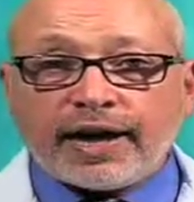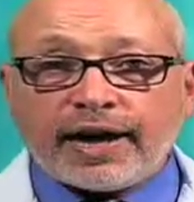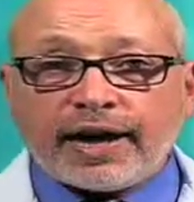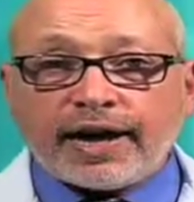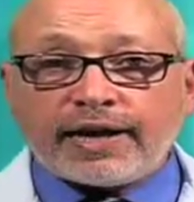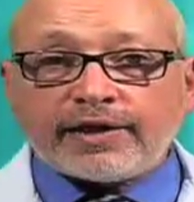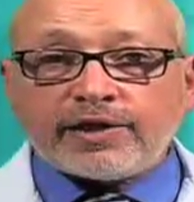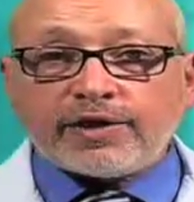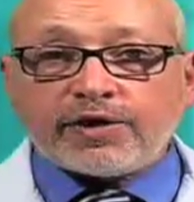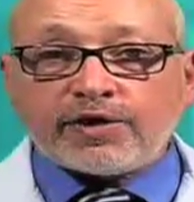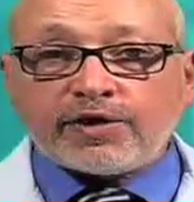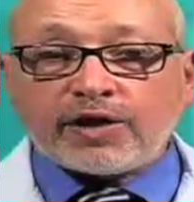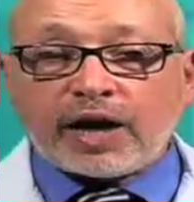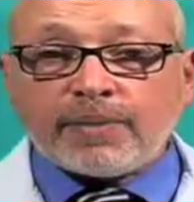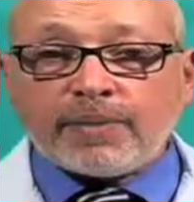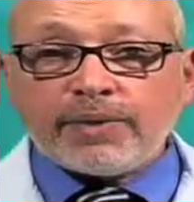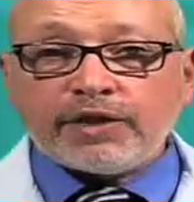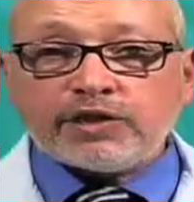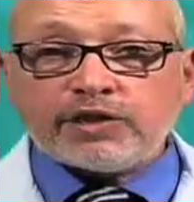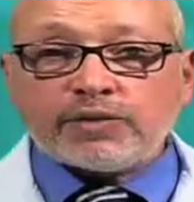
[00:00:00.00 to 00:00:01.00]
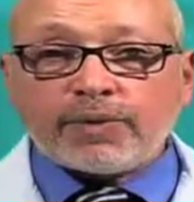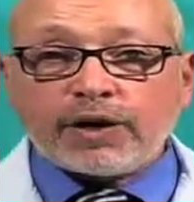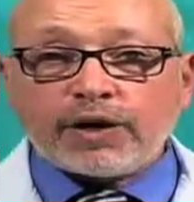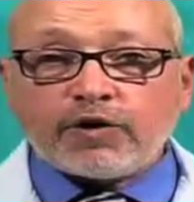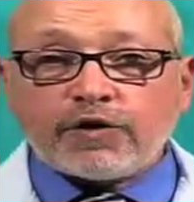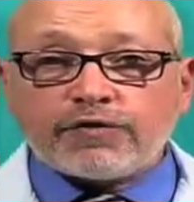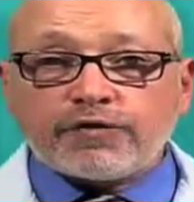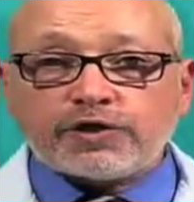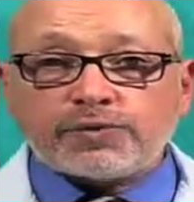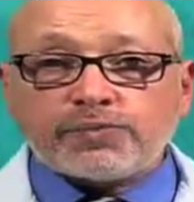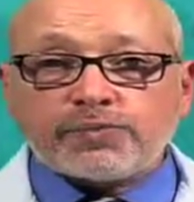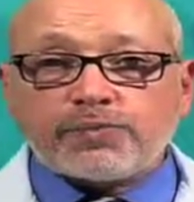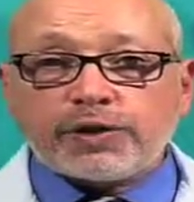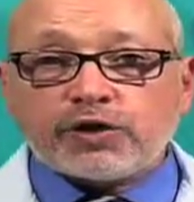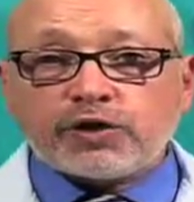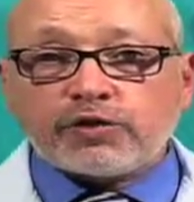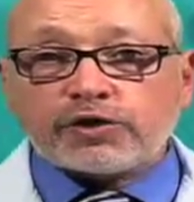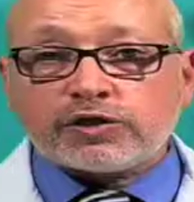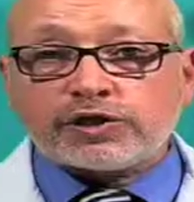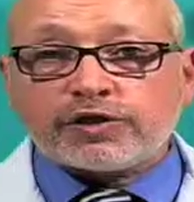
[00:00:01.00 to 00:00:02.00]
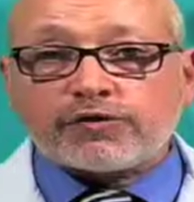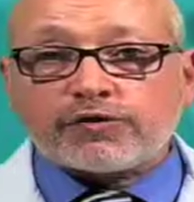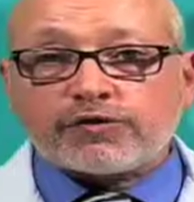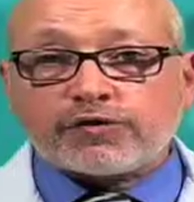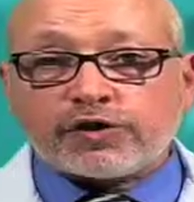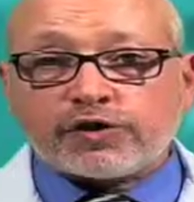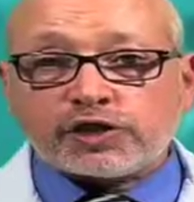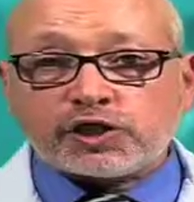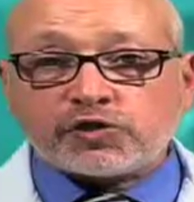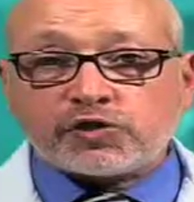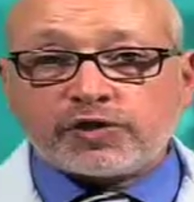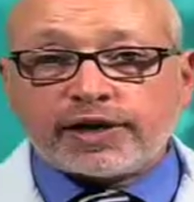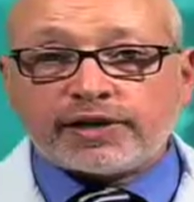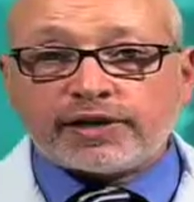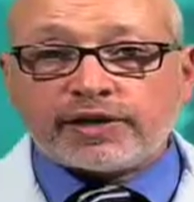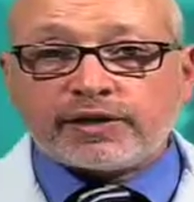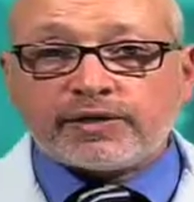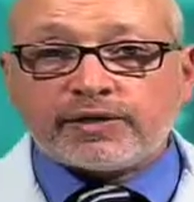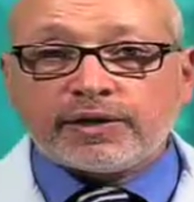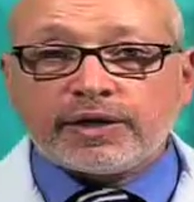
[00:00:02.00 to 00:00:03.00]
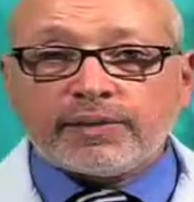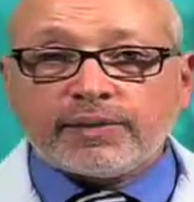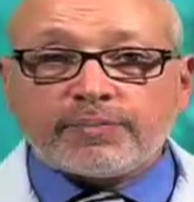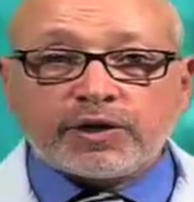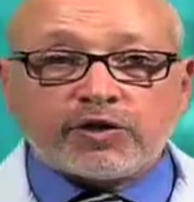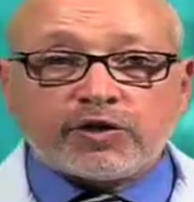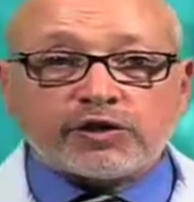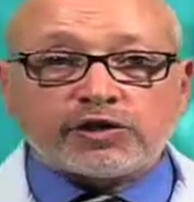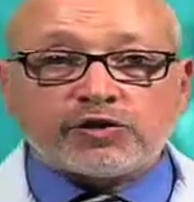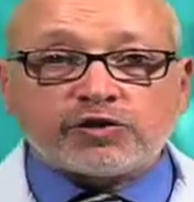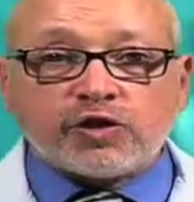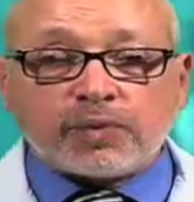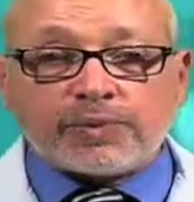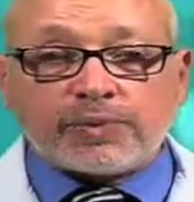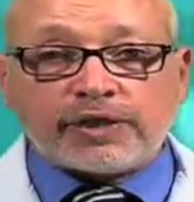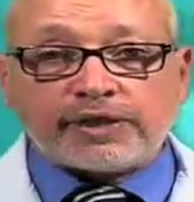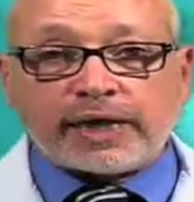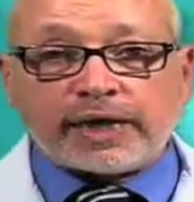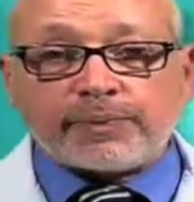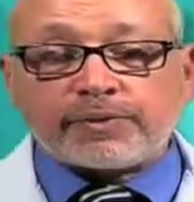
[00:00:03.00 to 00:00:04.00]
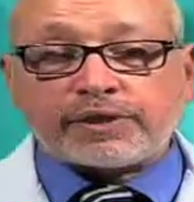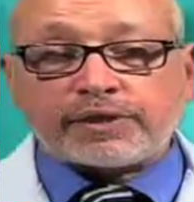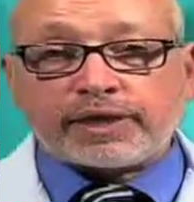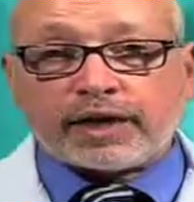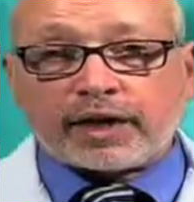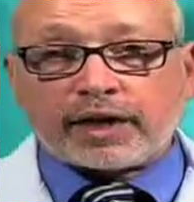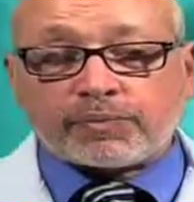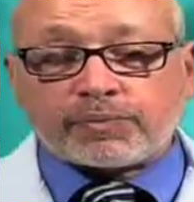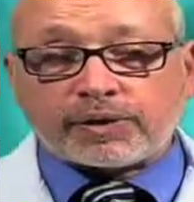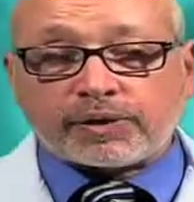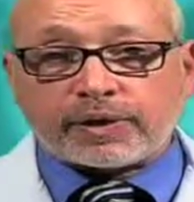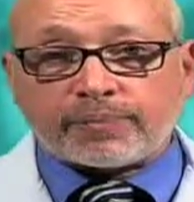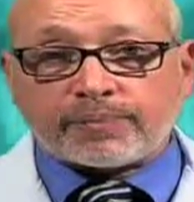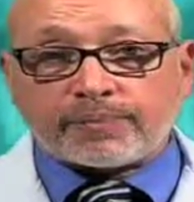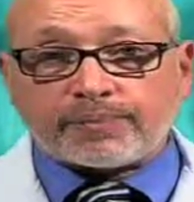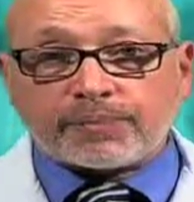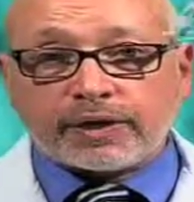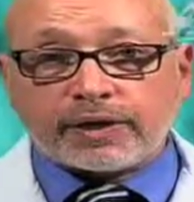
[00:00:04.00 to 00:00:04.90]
and they're coming to my office because they're frustrated because nobody's able to help them.